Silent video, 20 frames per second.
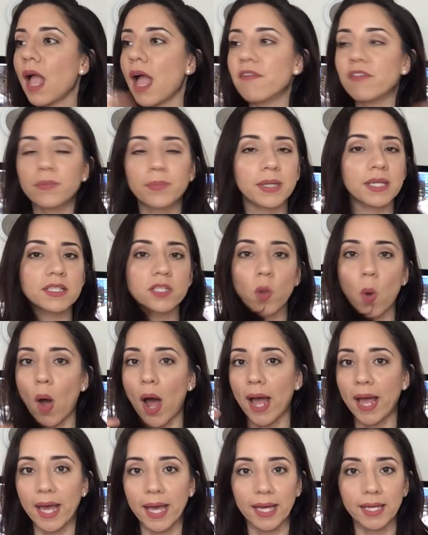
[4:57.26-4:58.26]
everybody's
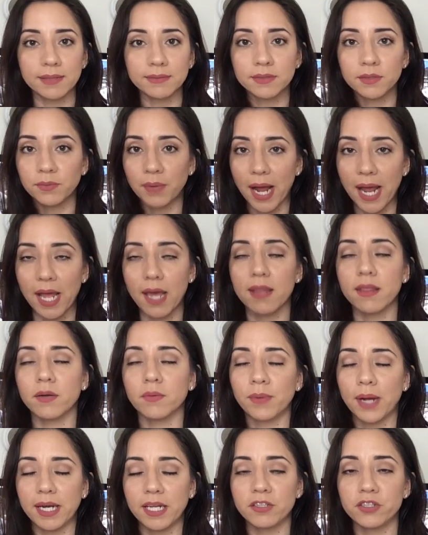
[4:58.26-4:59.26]
quiet, right?
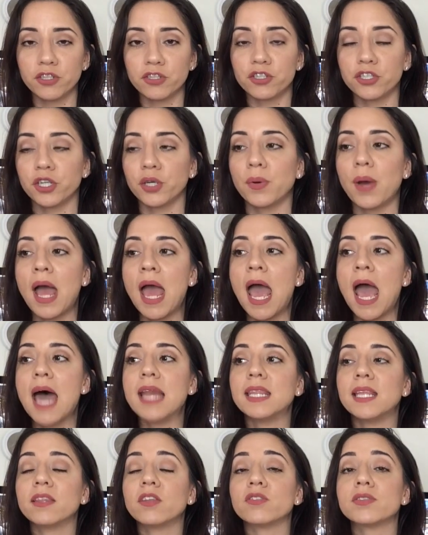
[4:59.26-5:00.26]
They're ready to shoot,
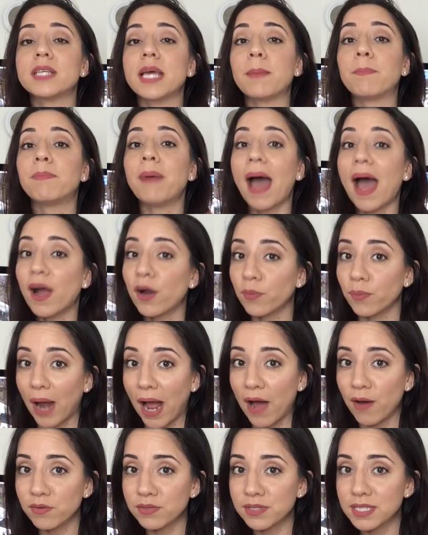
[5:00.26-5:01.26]
and then they'll say
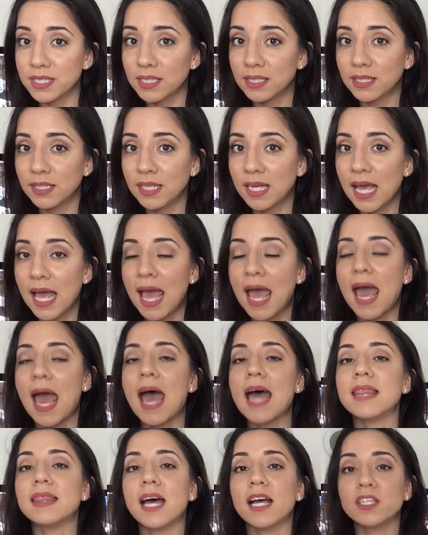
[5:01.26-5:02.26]
background
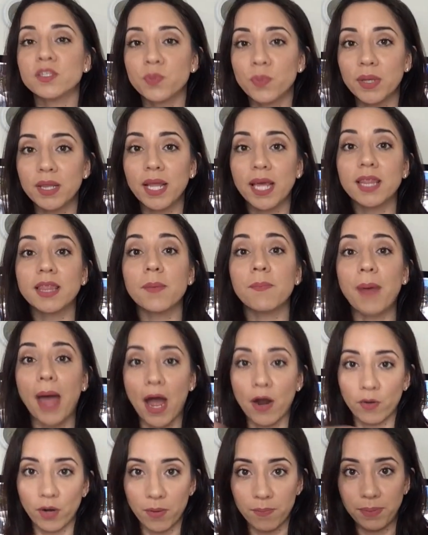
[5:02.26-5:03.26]
and that's when like the
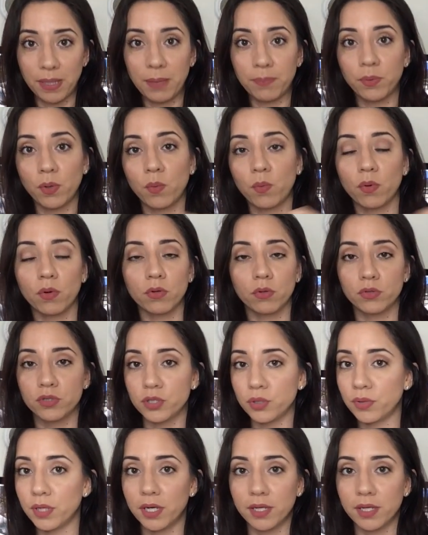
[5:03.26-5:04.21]
background people will do